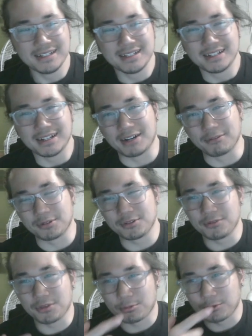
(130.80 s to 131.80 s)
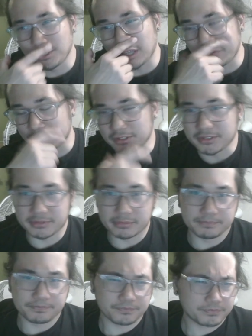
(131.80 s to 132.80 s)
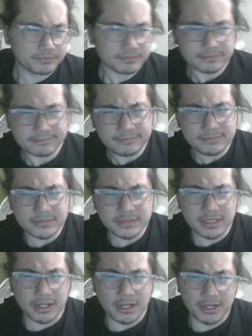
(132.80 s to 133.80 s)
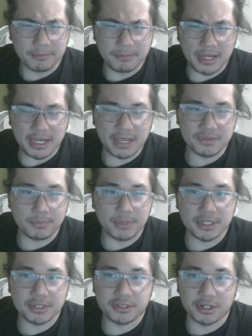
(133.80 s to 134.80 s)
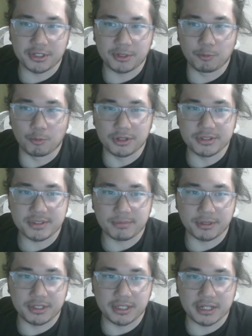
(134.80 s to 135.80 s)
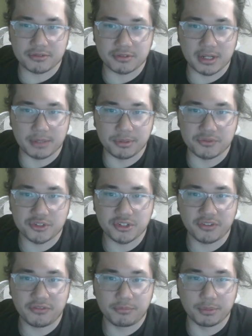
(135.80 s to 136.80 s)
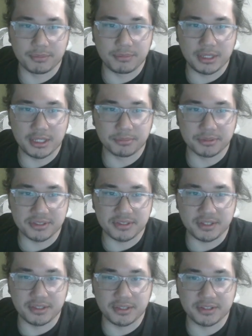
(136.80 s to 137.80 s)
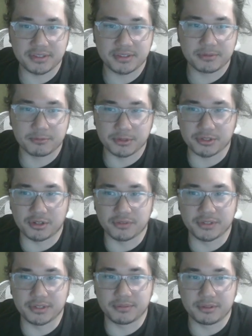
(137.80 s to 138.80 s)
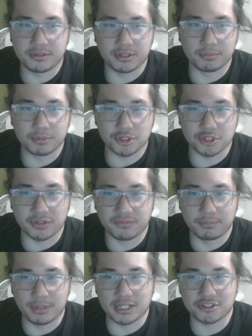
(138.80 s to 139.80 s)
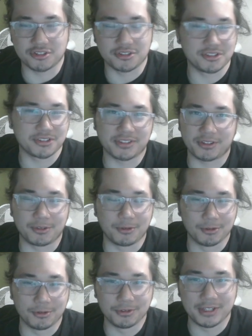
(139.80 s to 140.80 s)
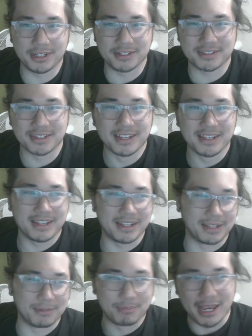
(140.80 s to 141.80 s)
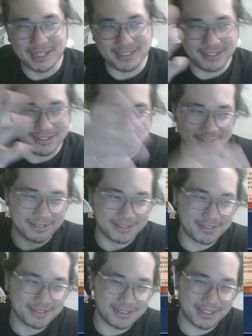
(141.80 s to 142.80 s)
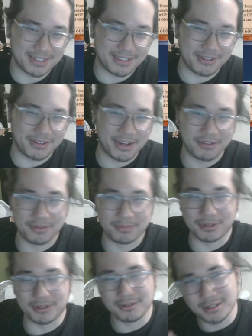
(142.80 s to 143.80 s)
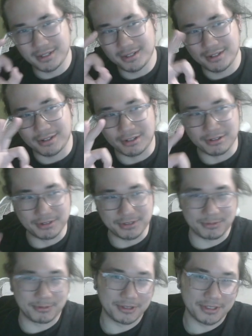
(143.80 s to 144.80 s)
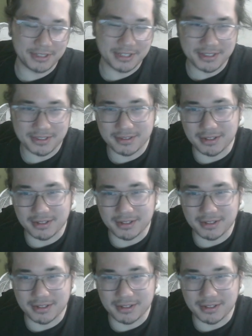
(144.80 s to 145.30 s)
We're doing 3 Lifeless. I have debated cutting 1 to play the extra copy of Shift, but being able to see this, resolve it, dump a Shift, banish it just like the good old days, and then passing turn to get to your Arianpo, always really nice.